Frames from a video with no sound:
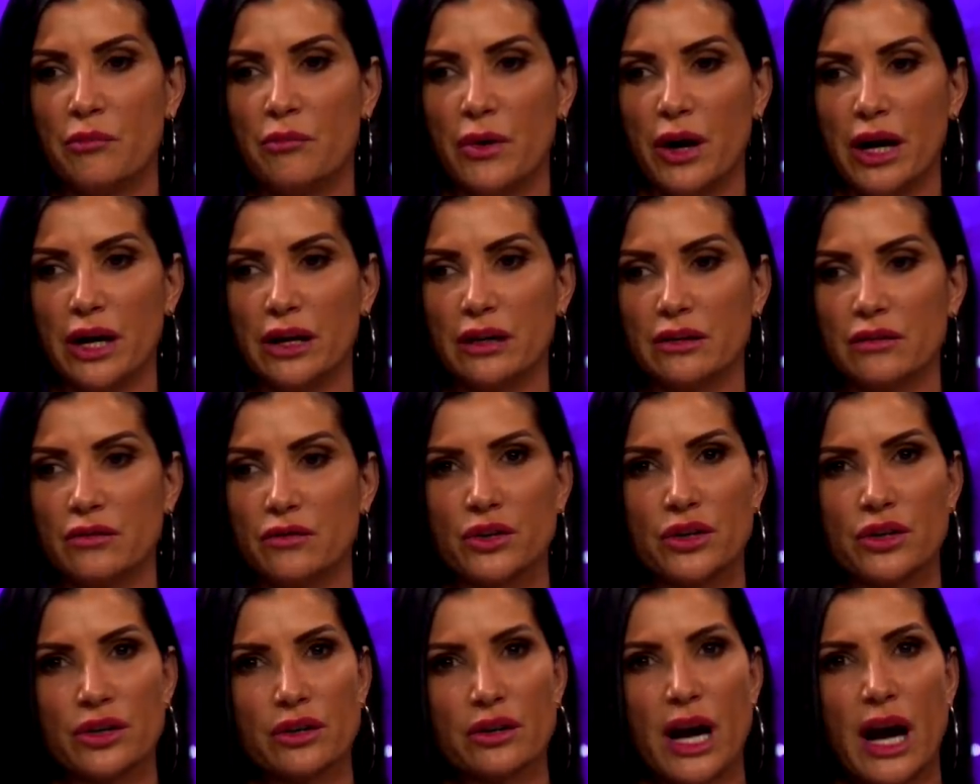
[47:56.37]
But
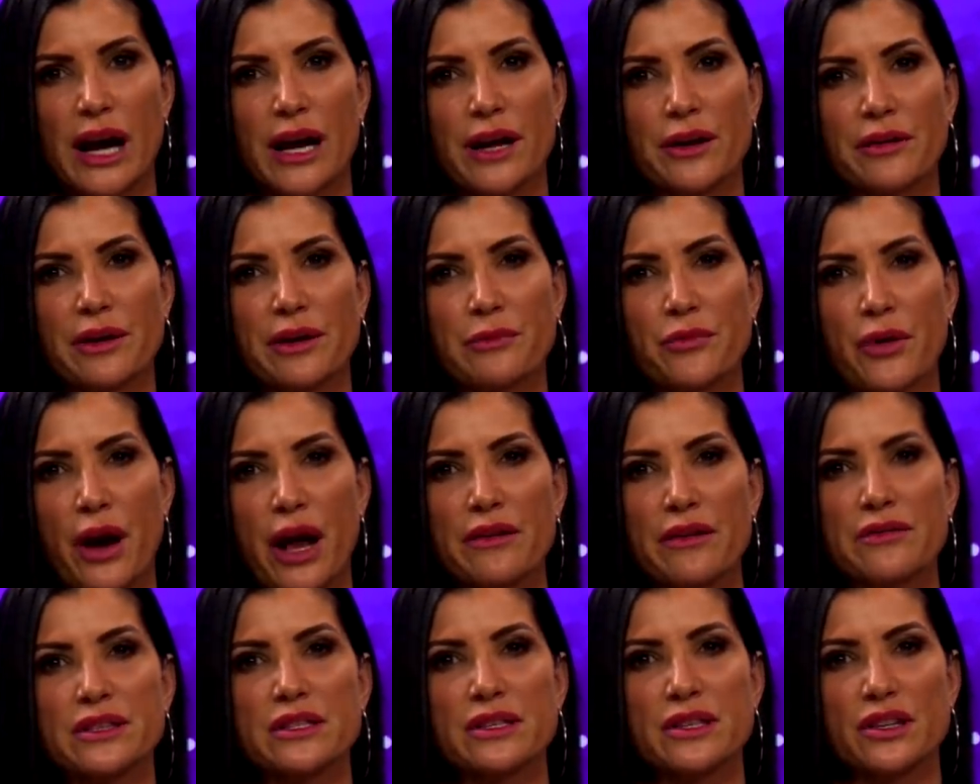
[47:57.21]
you're hiring
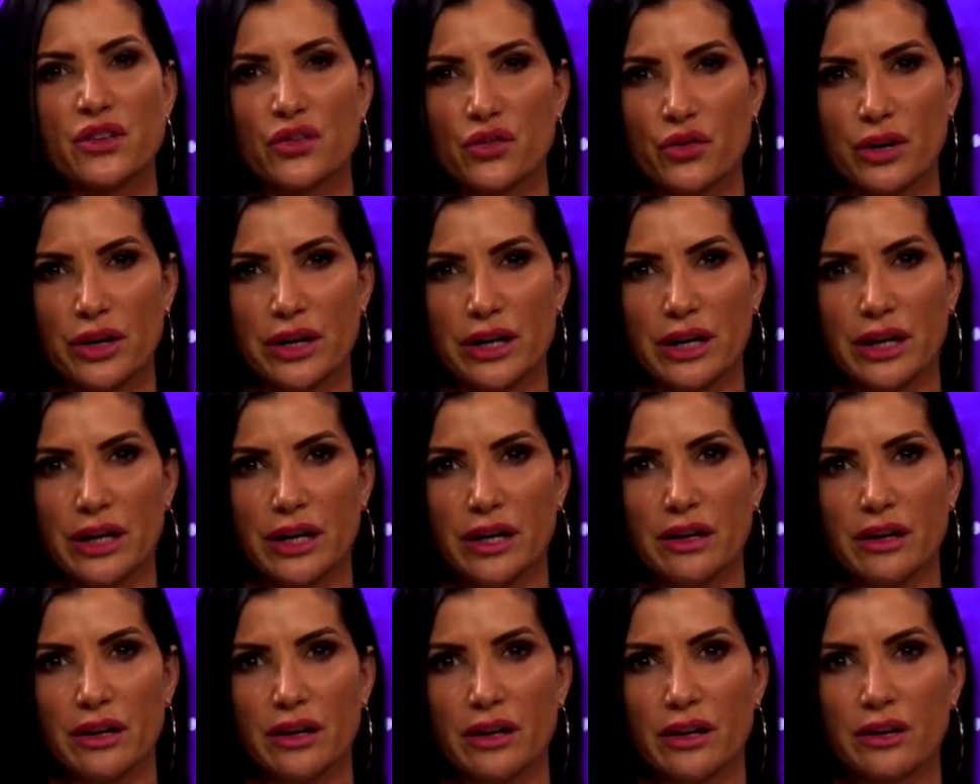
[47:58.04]
private
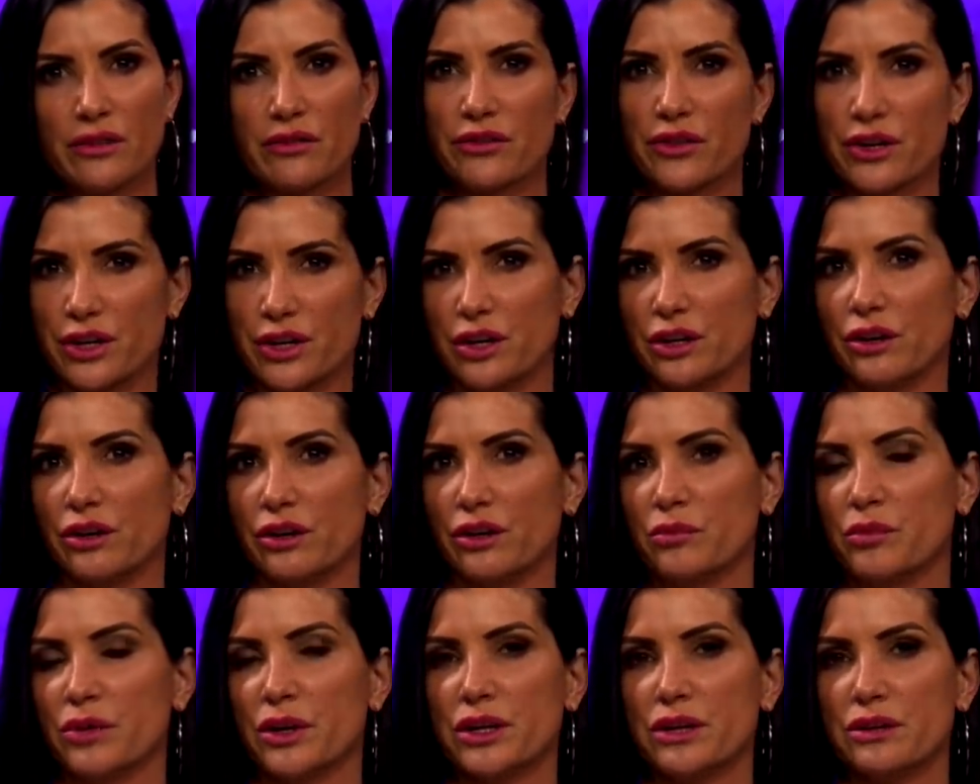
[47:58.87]
security for
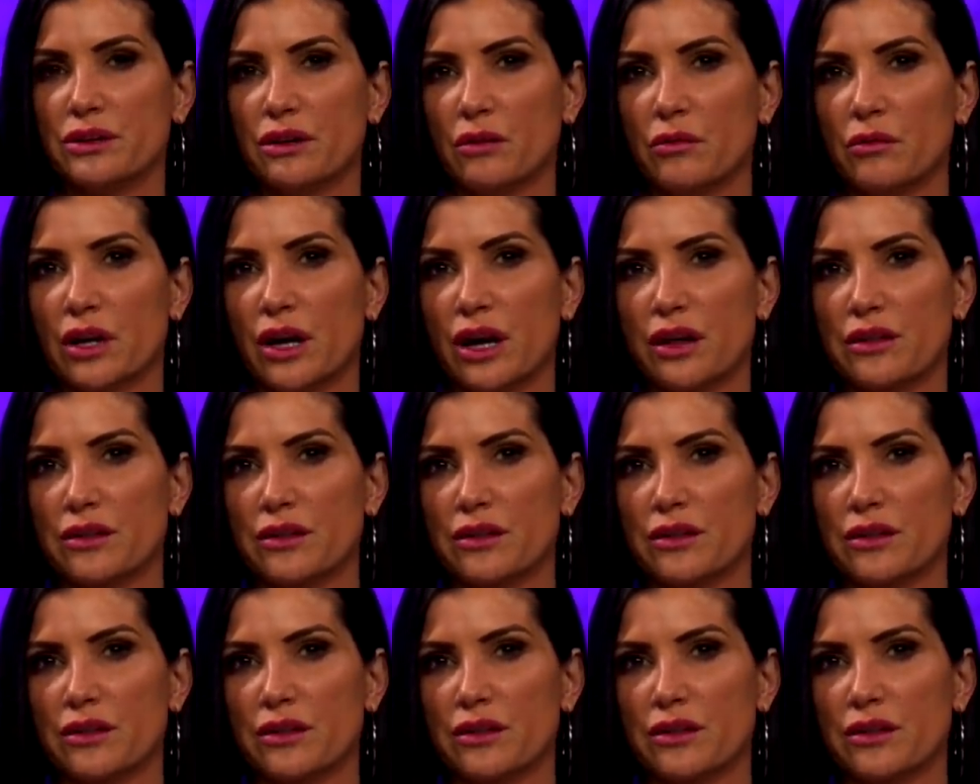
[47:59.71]
you, but you don't want